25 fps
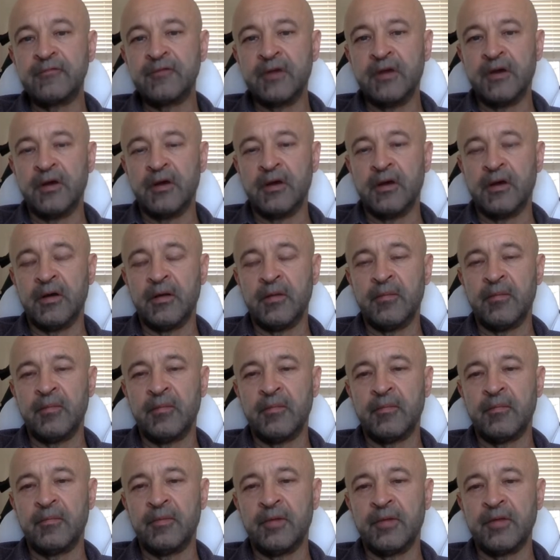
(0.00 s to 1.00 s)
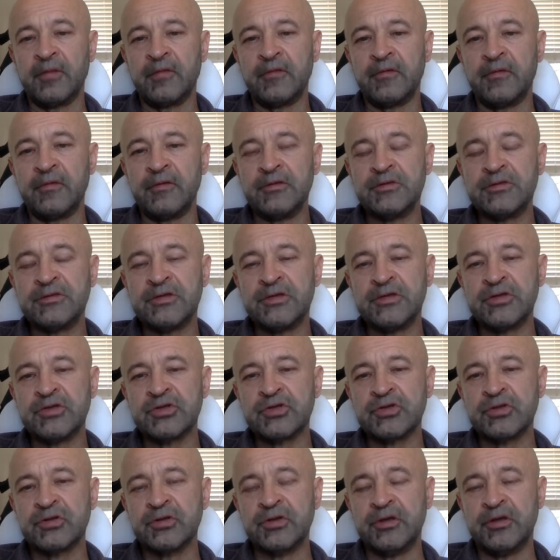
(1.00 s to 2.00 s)
Uh, but
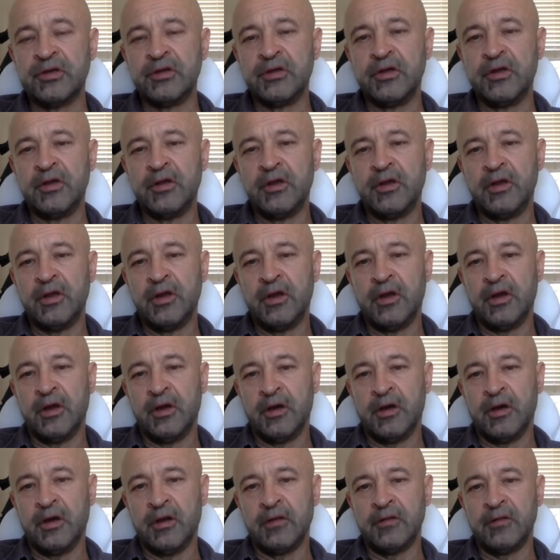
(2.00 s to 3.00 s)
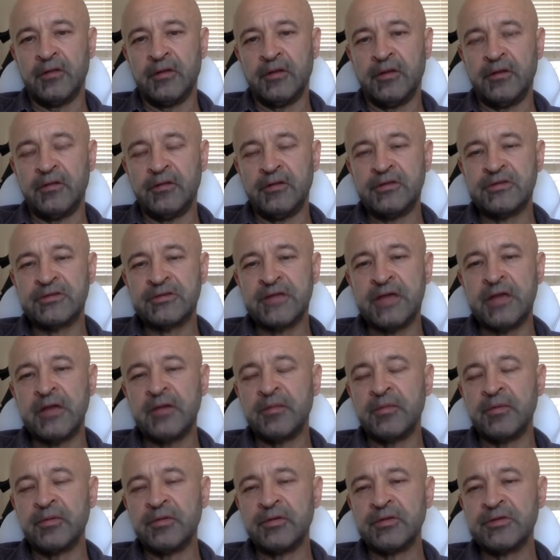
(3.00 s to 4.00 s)
essentially, uh, the, the
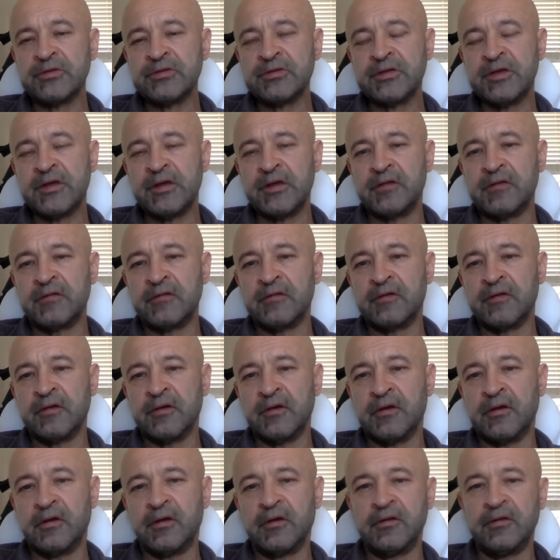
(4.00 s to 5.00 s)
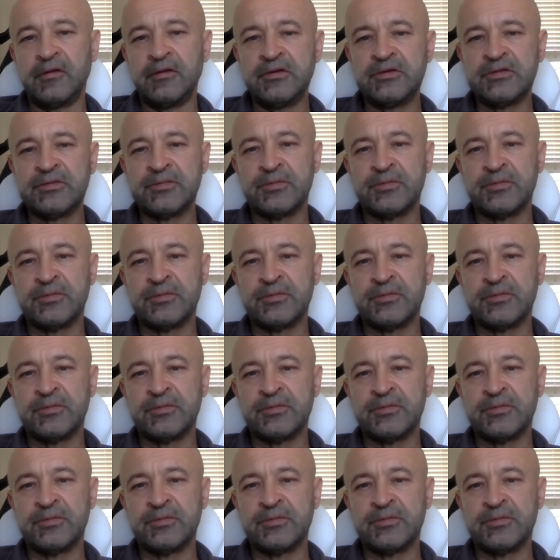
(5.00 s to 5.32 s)
statement is that uh, this